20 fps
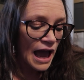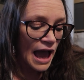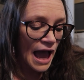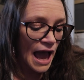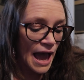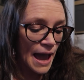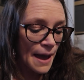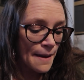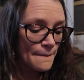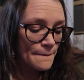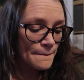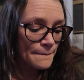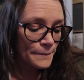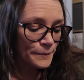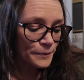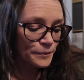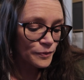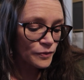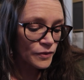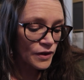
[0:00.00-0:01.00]

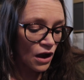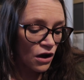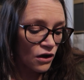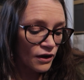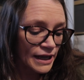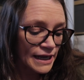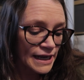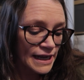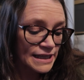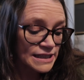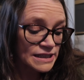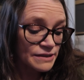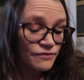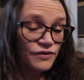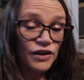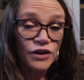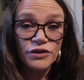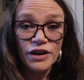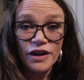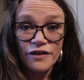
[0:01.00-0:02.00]
I need some
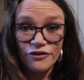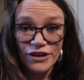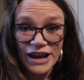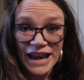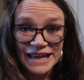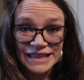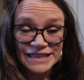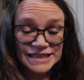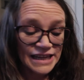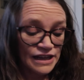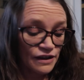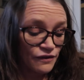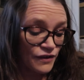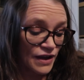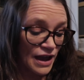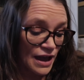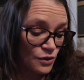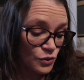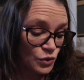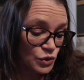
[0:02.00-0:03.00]
fold over elastic for
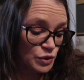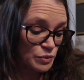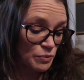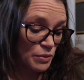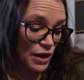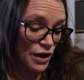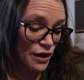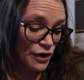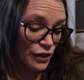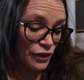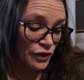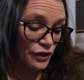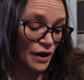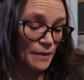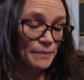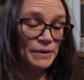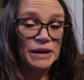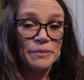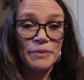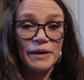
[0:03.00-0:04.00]
Elspeth.
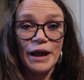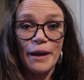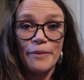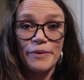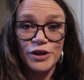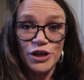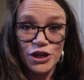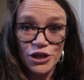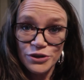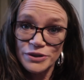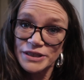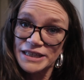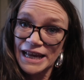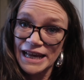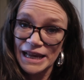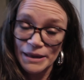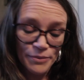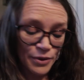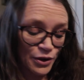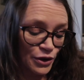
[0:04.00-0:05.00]
I'm going to pick up the new
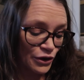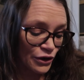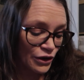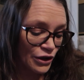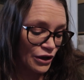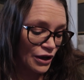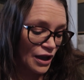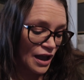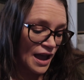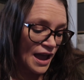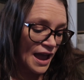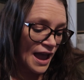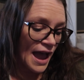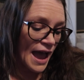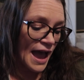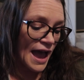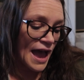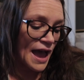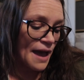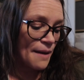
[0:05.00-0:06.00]
Tilly book,
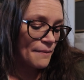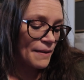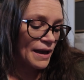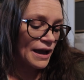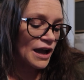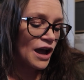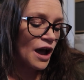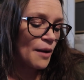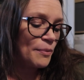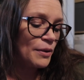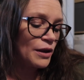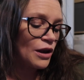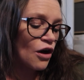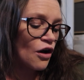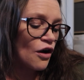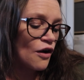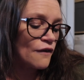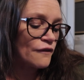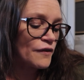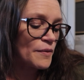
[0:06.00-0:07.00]
a couple
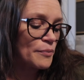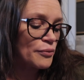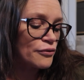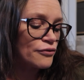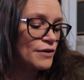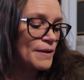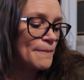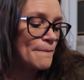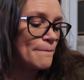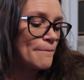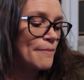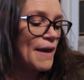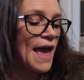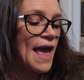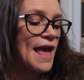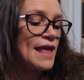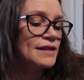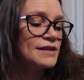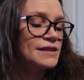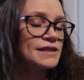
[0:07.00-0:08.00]
of prim
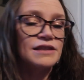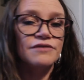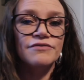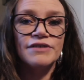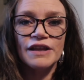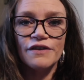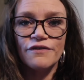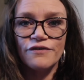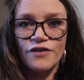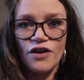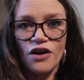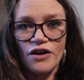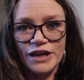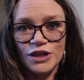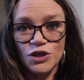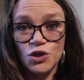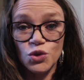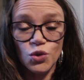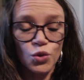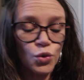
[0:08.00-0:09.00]
pens, the really
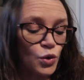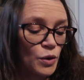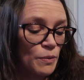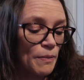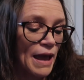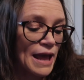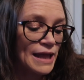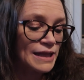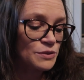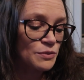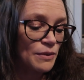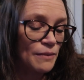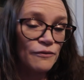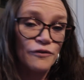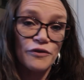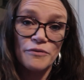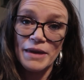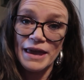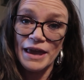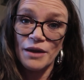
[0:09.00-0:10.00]
fine chalk pens, one
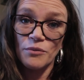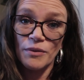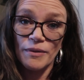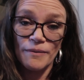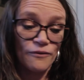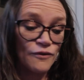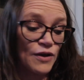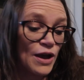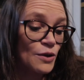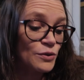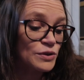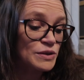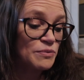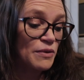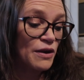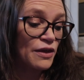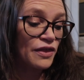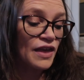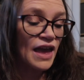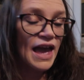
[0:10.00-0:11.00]
for me and one for
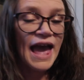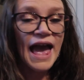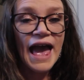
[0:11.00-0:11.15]
Elspeth.